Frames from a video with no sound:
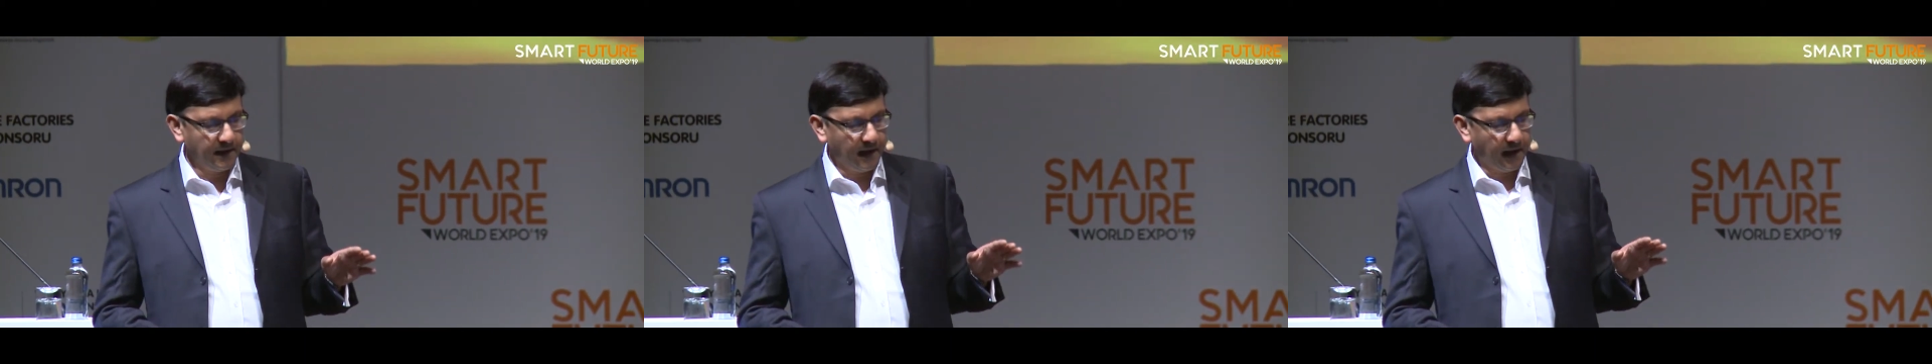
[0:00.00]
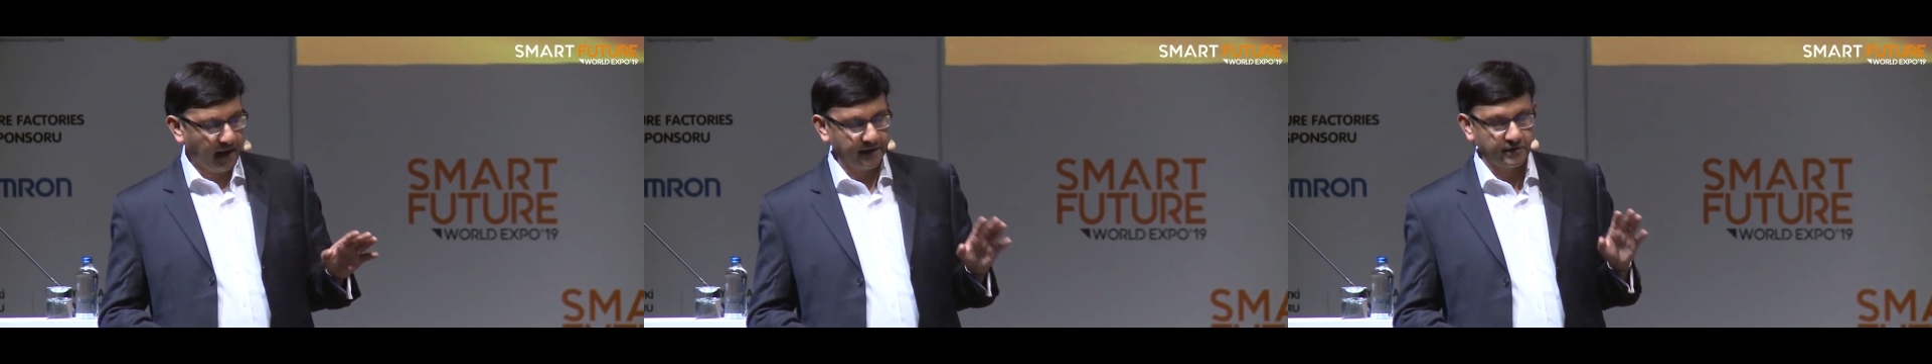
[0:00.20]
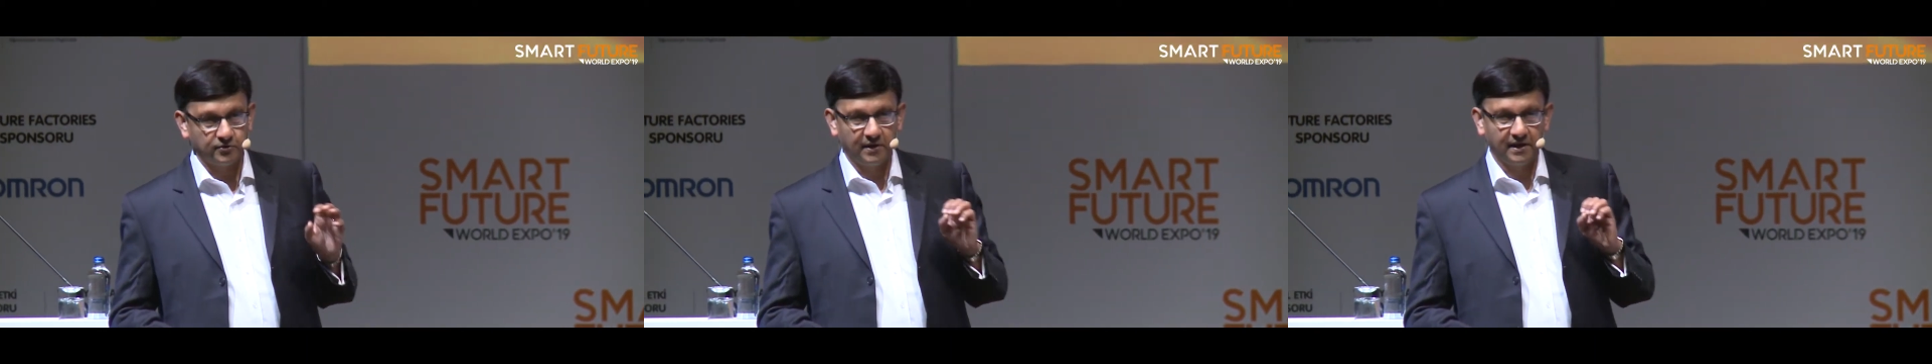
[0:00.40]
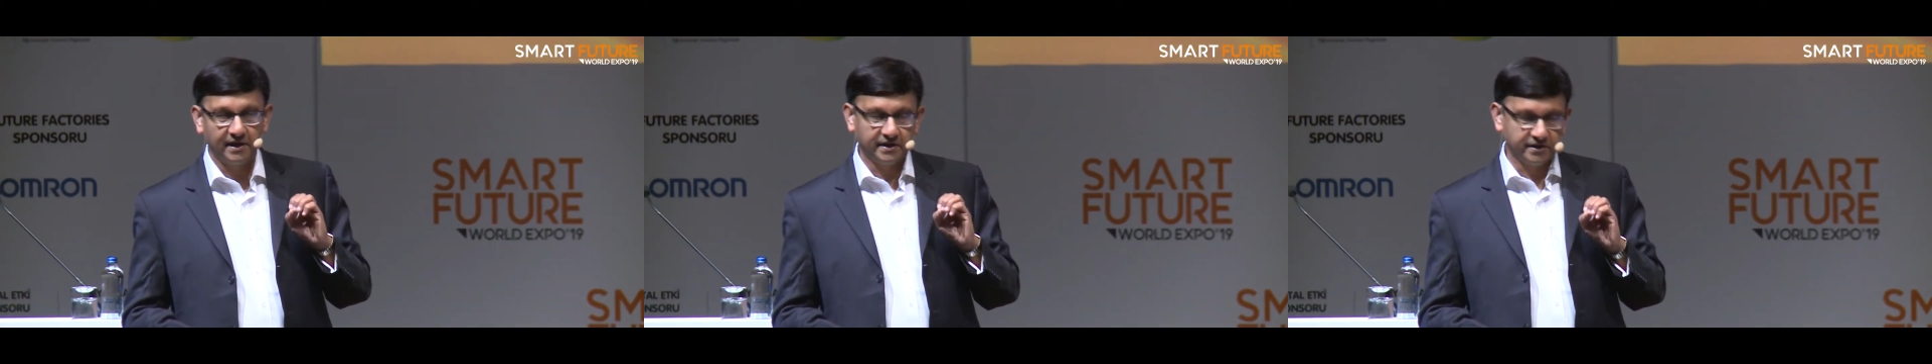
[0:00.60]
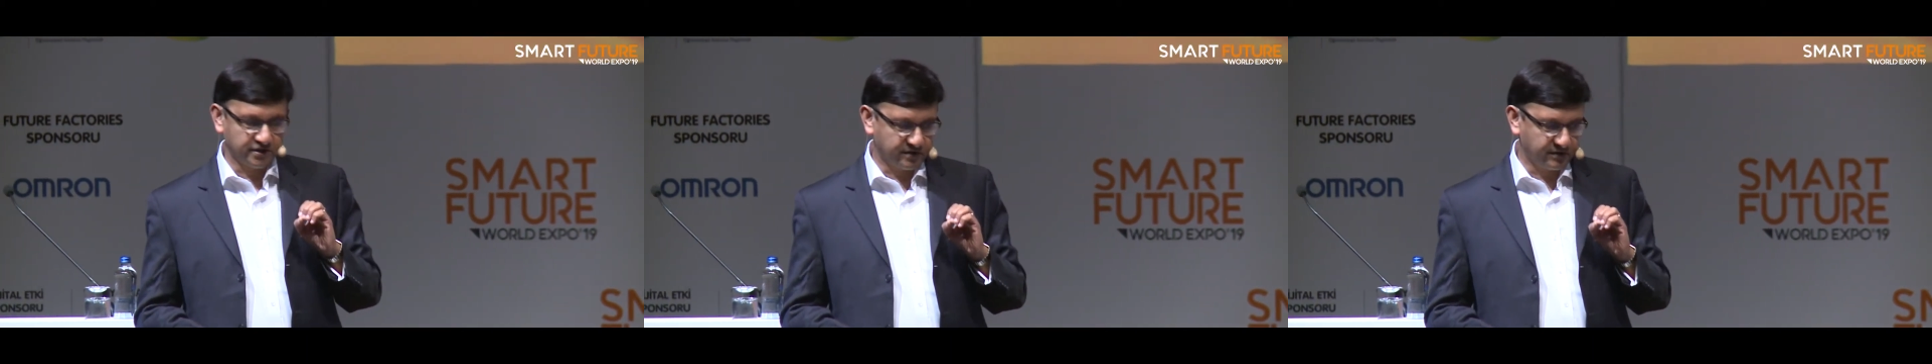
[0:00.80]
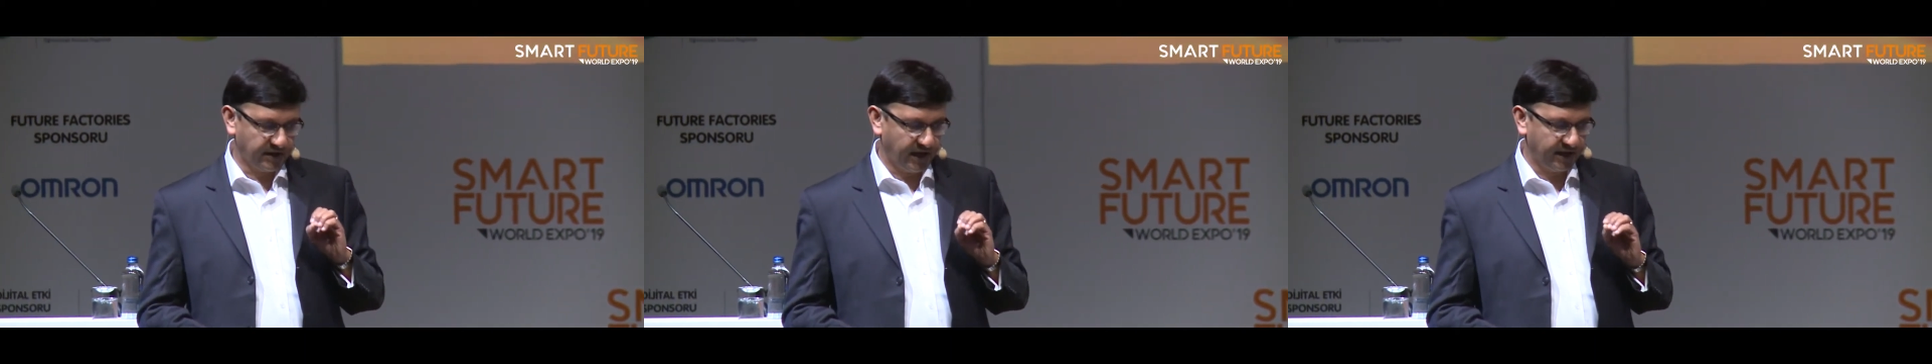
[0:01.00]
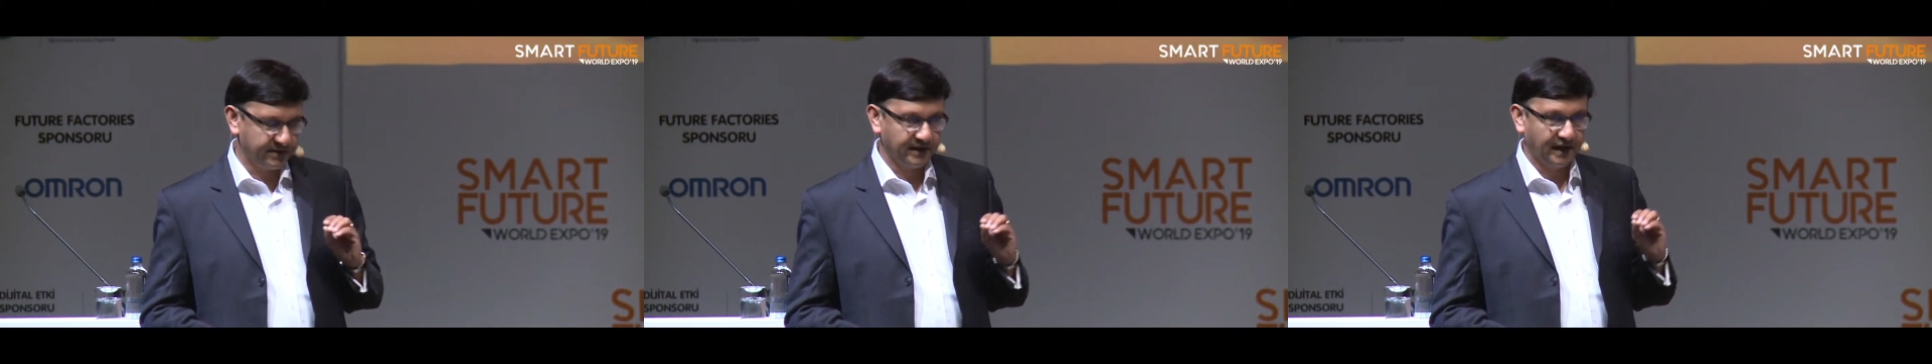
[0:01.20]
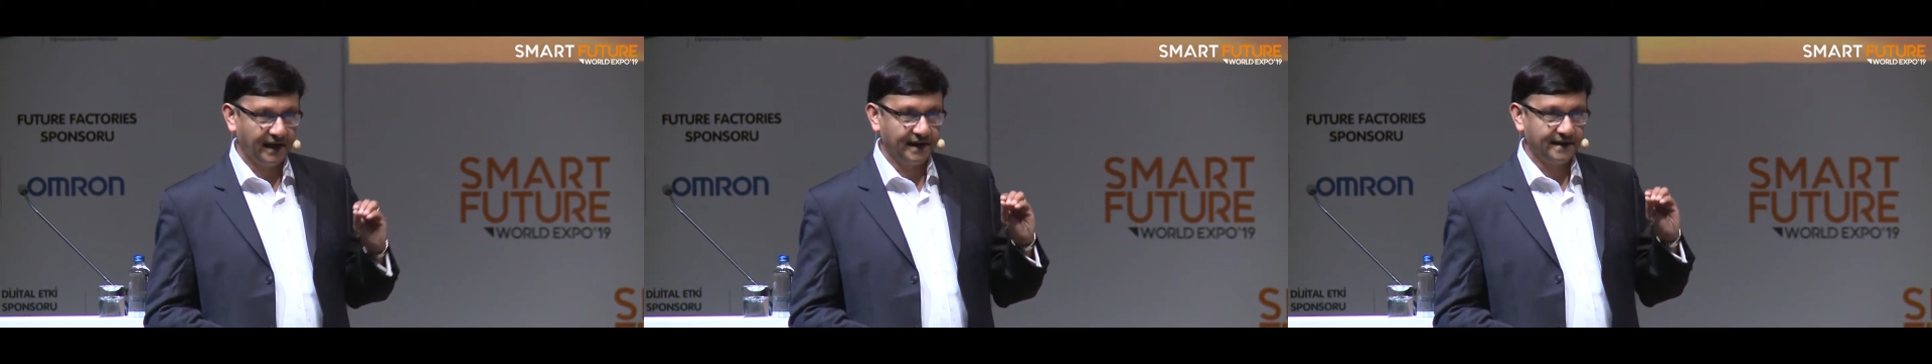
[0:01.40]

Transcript: And to illustrate that